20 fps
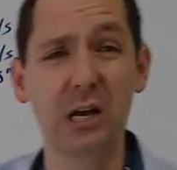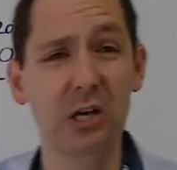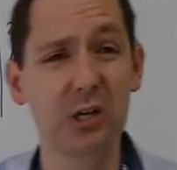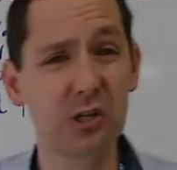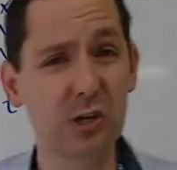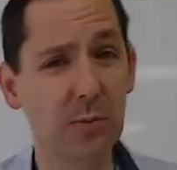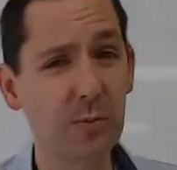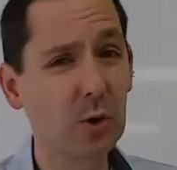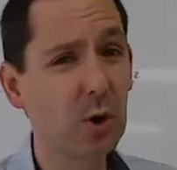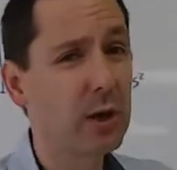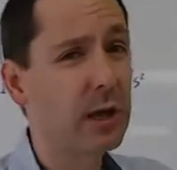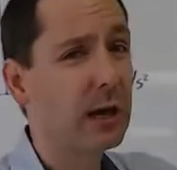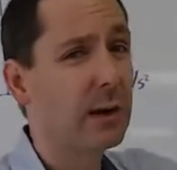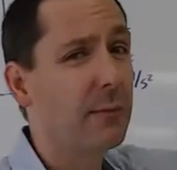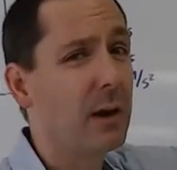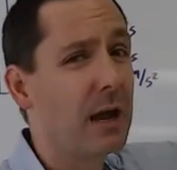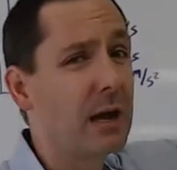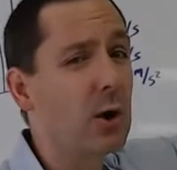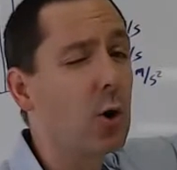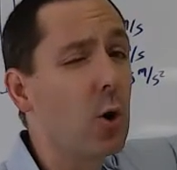So I'm looking at
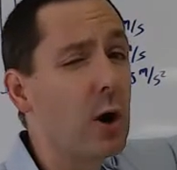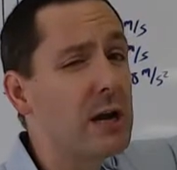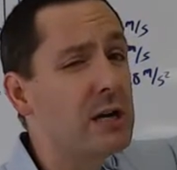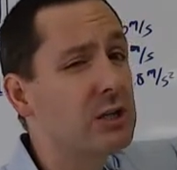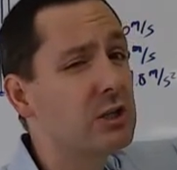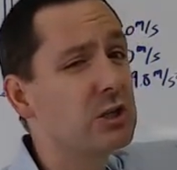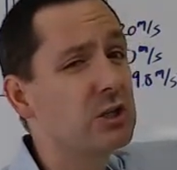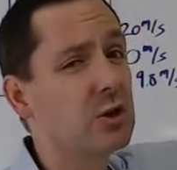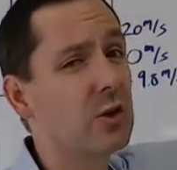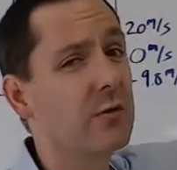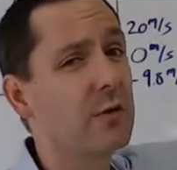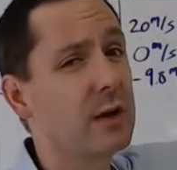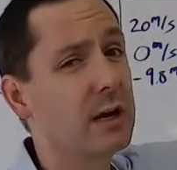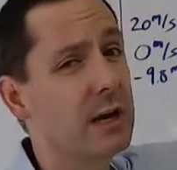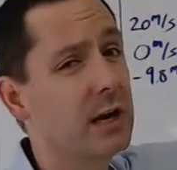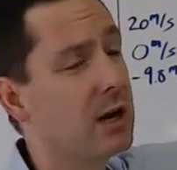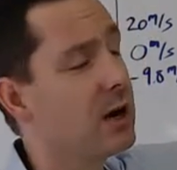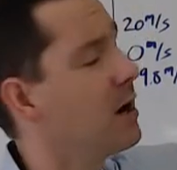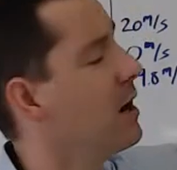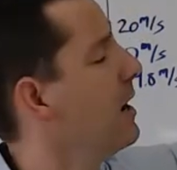my equations over
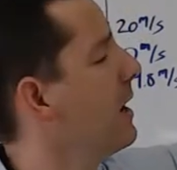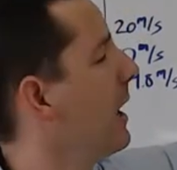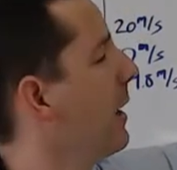here.